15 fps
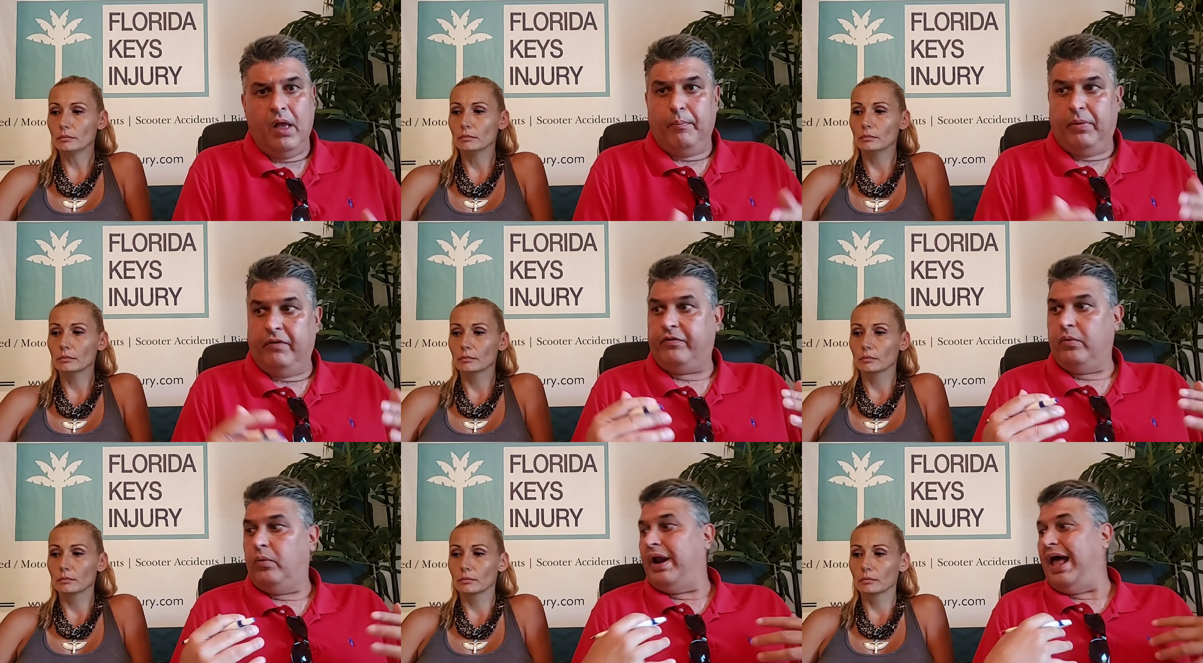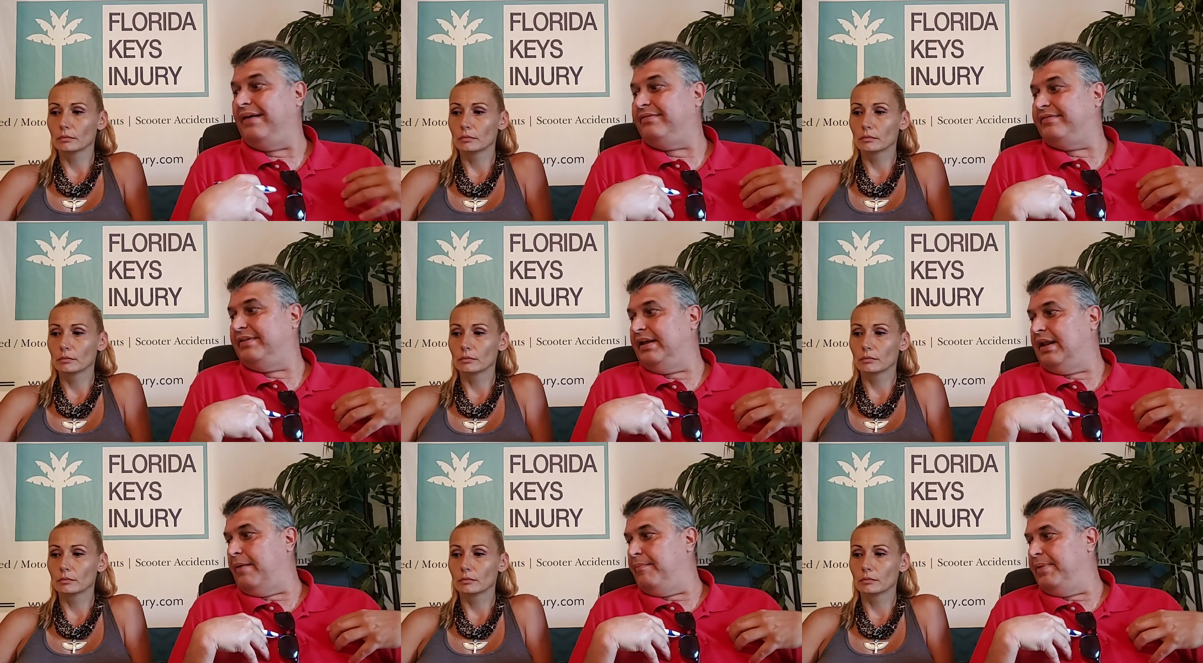Speaker 1: But from what I've
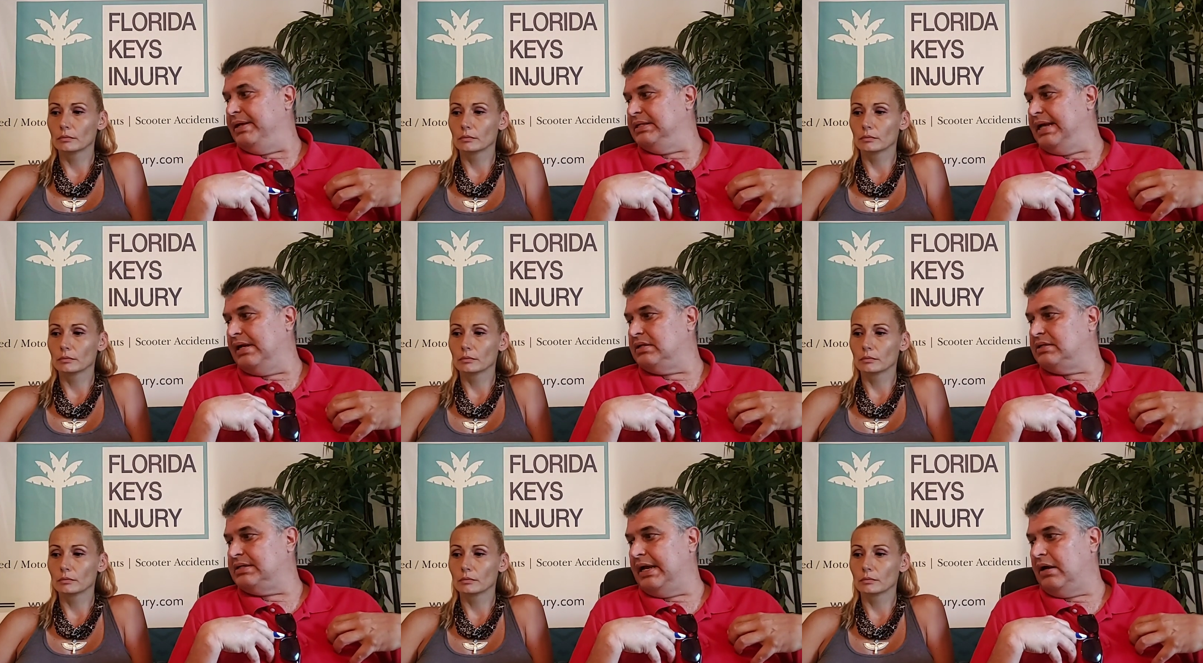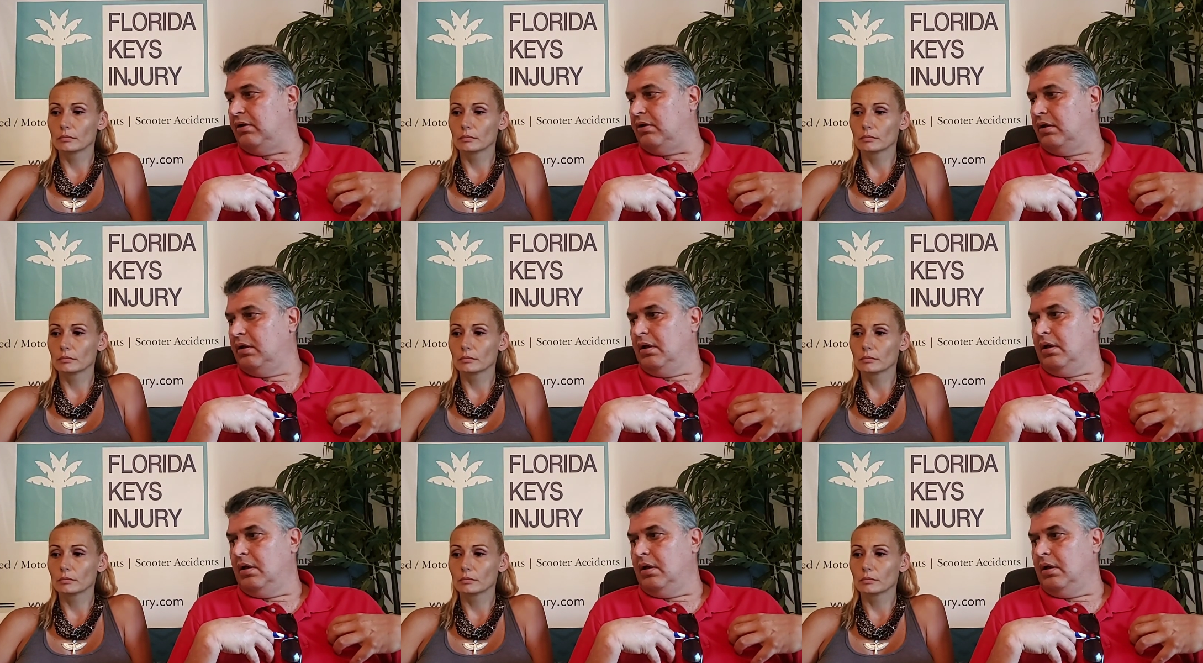seen, I've been downtown